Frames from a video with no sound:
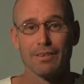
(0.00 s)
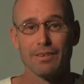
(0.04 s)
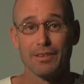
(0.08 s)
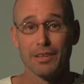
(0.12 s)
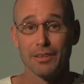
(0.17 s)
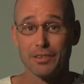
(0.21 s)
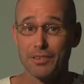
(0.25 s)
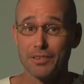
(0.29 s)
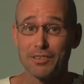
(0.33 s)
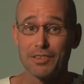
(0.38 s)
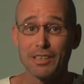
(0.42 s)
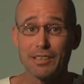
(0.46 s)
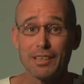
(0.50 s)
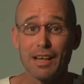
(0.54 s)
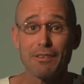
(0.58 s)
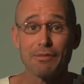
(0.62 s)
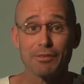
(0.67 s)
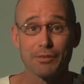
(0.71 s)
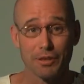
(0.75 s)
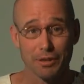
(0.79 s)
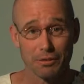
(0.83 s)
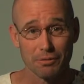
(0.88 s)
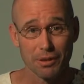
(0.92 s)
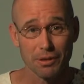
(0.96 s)
This is the
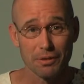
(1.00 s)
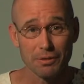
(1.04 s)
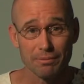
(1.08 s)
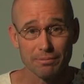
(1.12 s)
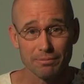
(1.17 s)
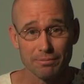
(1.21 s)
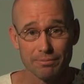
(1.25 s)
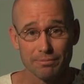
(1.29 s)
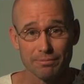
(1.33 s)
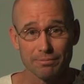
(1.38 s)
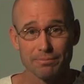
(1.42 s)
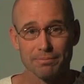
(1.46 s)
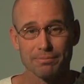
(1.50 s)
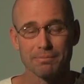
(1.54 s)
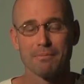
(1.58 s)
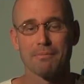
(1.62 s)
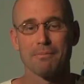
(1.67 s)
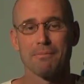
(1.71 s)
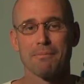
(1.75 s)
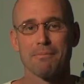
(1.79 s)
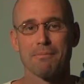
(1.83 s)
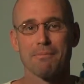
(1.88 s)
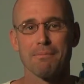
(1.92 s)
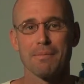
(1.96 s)
Love Guru.
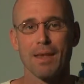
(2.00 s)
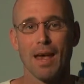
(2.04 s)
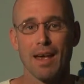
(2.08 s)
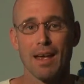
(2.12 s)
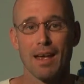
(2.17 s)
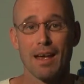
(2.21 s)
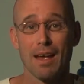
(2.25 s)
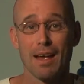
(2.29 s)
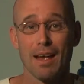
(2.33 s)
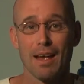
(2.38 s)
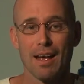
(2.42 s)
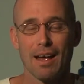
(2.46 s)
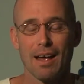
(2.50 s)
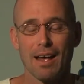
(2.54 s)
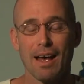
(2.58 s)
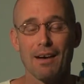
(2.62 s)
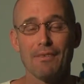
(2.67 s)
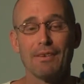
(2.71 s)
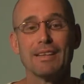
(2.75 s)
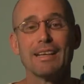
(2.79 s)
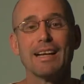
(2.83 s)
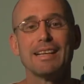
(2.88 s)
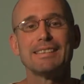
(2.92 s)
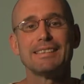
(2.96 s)

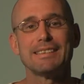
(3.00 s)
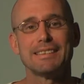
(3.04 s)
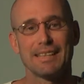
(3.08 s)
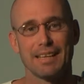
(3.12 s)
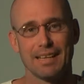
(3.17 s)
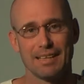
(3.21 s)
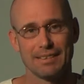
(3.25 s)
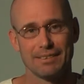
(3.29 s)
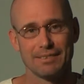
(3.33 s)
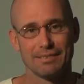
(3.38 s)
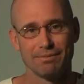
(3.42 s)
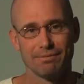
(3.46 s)
Have a nice day.